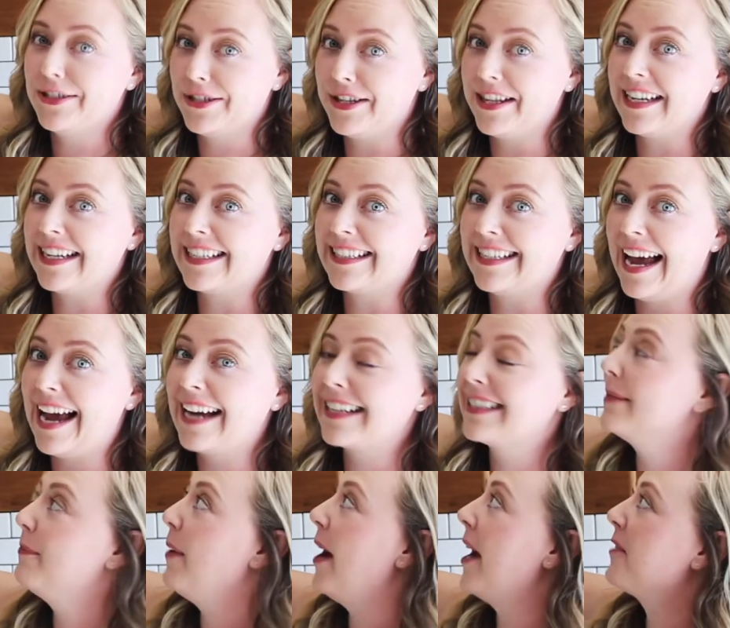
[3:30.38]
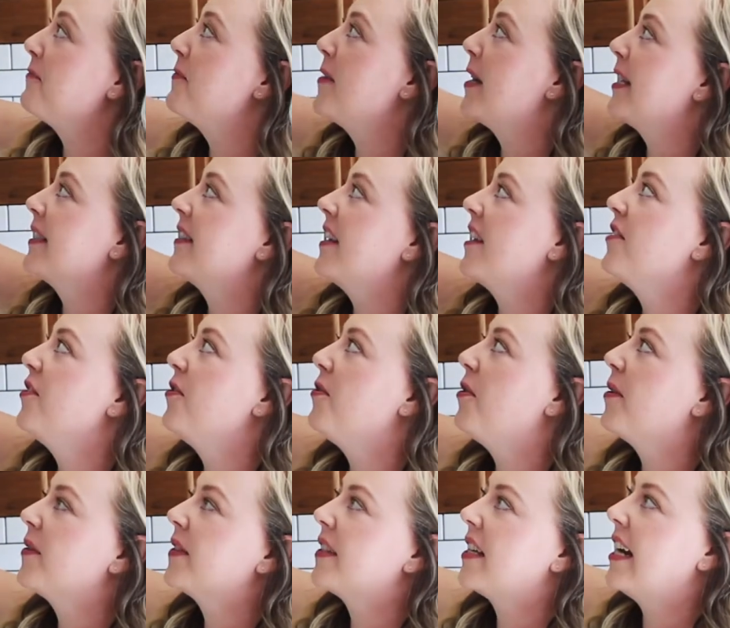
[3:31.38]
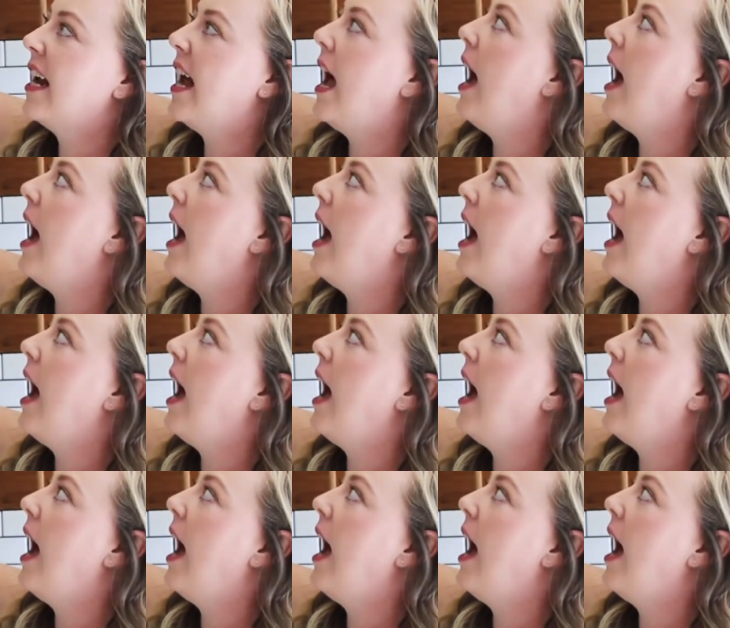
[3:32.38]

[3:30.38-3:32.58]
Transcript: to the exact spec because I knew I was gonna